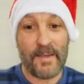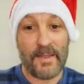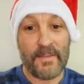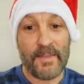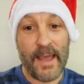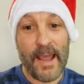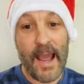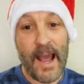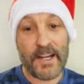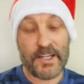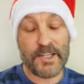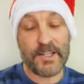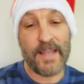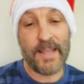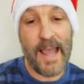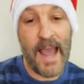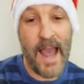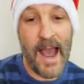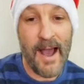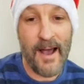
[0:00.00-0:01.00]
they actually
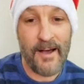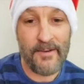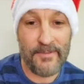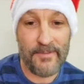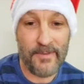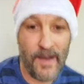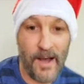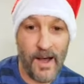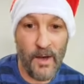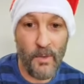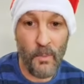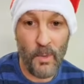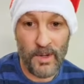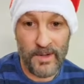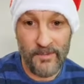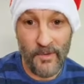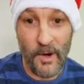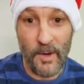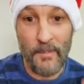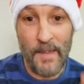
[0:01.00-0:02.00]
have one
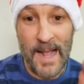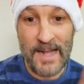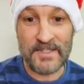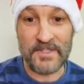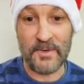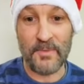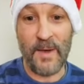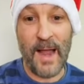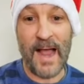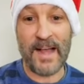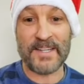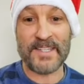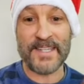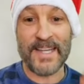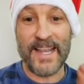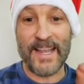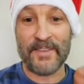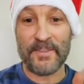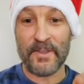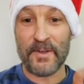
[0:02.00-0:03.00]
of our mantle racks
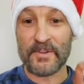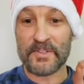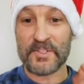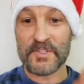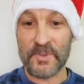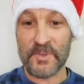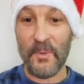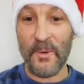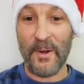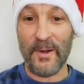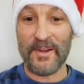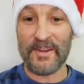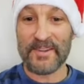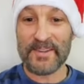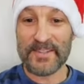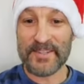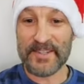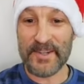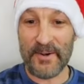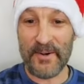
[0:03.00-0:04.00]
in their store,
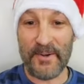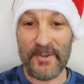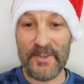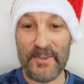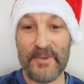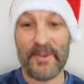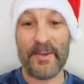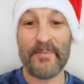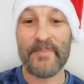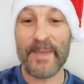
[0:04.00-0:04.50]
so you can